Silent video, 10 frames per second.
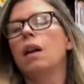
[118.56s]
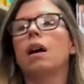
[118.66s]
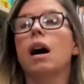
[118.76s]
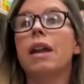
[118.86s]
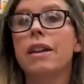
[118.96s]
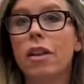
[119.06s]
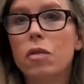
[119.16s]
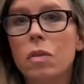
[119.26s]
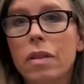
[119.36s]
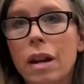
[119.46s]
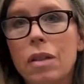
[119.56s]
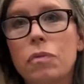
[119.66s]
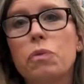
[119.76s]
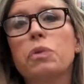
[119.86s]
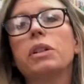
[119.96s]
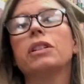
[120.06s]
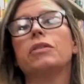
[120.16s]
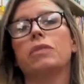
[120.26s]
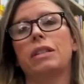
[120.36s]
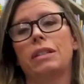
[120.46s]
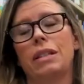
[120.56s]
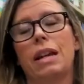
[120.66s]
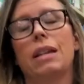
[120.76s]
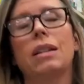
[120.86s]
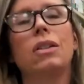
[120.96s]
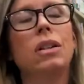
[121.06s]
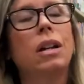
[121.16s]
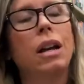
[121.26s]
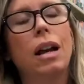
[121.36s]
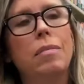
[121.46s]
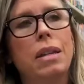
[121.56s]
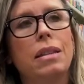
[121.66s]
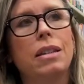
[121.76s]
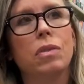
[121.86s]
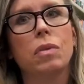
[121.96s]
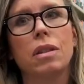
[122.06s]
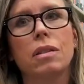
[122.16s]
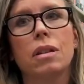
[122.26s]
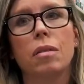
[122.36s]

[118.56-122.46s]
Another one that I really like, I mean, this one's a